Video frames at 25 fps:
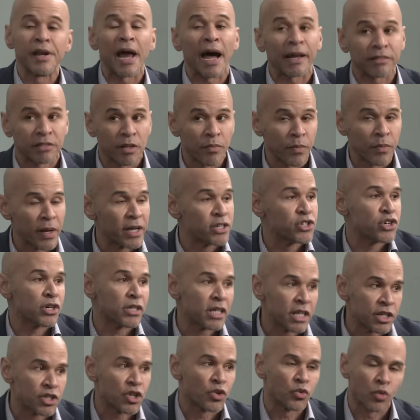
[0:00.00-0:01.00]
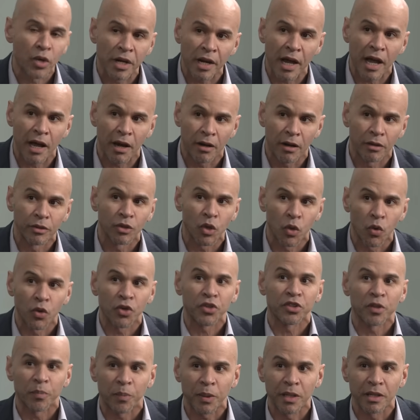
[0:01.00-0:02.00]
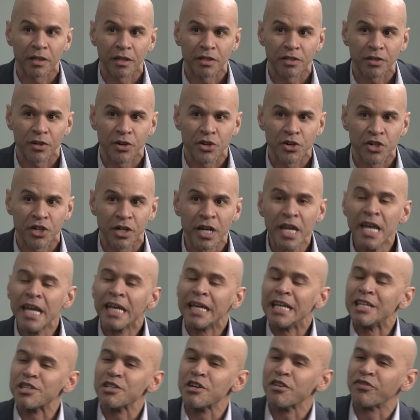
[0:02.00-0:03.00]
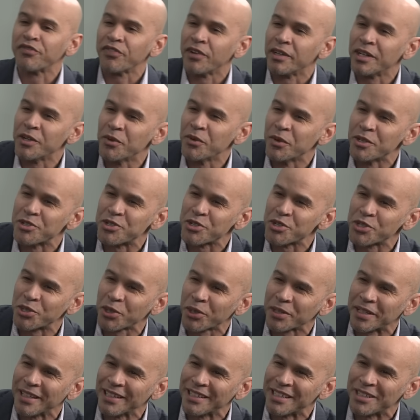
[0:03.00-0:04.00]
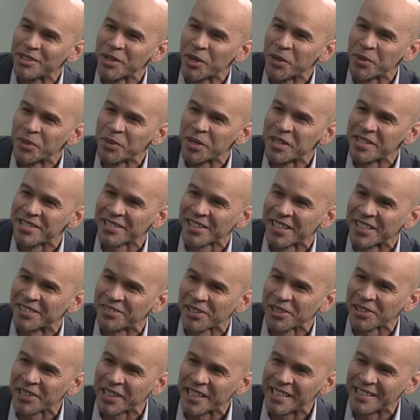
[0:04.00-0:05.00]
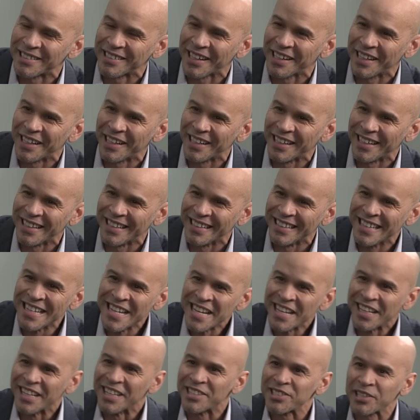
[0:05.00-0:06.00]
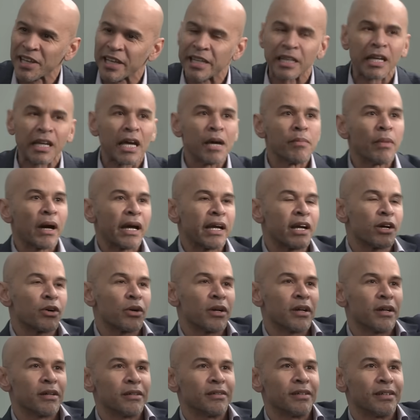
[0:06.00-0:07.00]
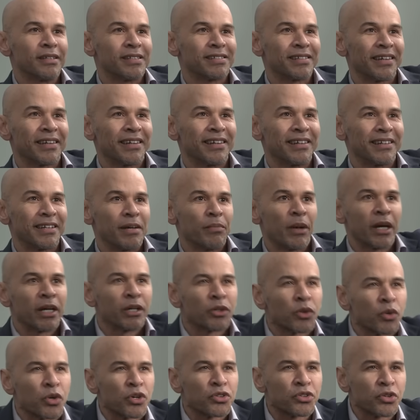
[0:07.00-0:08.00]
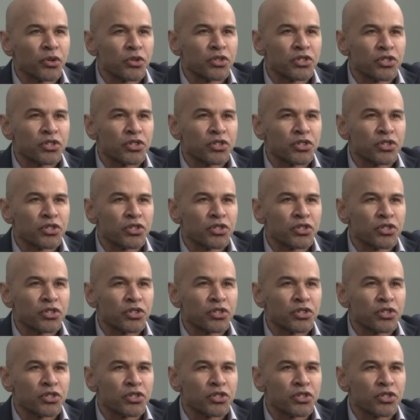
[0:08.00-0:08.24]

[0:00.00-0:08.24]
Not to mention, he's a renowned orthopedic surgeon. Isn't it funny once you start getting known as like the light guy? It's like, am I? it's like, am I an ortho